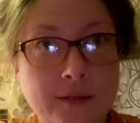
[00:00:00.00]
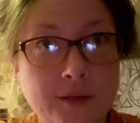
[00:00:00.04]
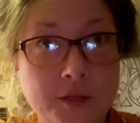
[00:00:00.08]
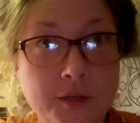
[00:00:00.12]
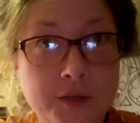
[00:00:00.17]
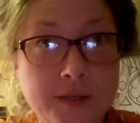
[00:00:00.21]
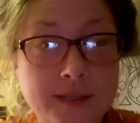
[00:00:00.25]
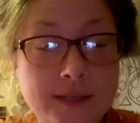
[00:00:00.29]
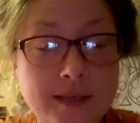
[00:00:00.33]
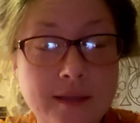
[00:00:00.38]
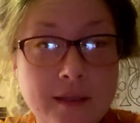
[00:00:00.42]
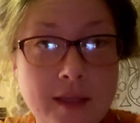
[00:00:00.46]

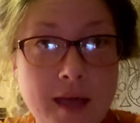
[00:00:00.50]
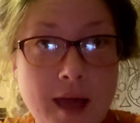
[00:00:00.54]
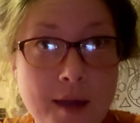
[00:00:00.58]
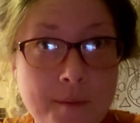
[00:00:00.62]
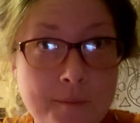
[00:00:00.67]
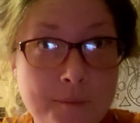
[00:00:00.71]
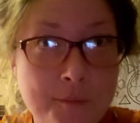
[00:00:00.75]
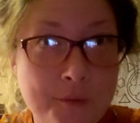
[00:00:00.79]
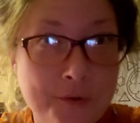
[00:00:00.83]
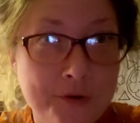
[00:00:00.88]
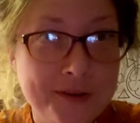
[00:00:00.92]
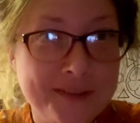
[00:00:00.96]
Looks a lot
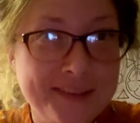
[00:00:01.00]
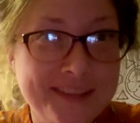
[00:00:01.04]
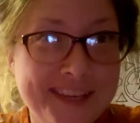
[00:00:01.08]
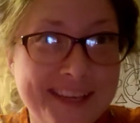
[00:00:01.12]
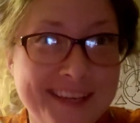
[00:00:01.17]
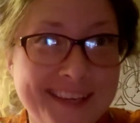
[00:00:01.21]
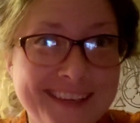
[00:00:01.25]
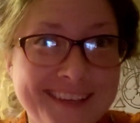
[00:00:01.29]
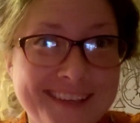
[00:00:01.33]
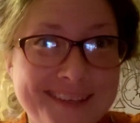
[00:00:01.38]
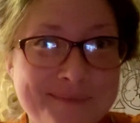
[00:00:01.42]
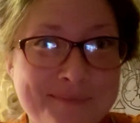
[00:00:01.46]
more
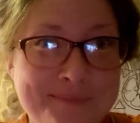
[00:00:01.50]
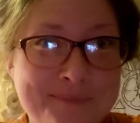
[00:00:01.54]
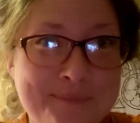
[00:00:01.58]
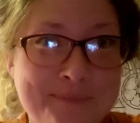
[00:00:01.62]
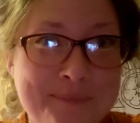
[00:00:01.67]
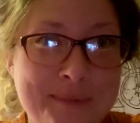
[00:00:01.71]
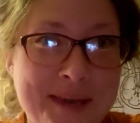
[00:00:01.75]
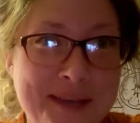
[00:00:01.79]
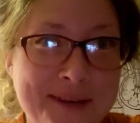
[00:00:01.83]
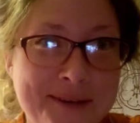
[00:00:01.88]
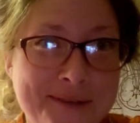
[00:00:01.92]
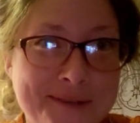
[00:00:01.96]
like
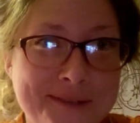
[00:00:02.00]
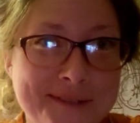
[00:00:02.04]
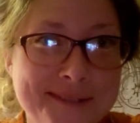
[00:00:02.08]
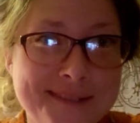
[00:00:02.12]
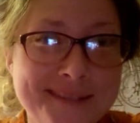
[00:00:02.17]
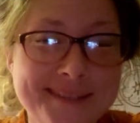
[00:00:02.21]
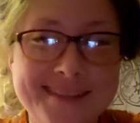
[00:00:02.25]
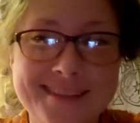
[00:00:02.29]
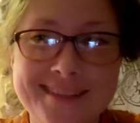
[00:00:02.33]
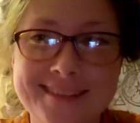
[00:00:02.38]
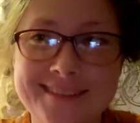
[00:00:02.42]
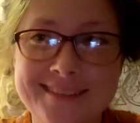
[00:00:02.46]

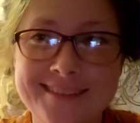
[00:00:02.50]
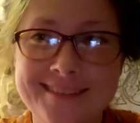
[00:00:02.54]
petals.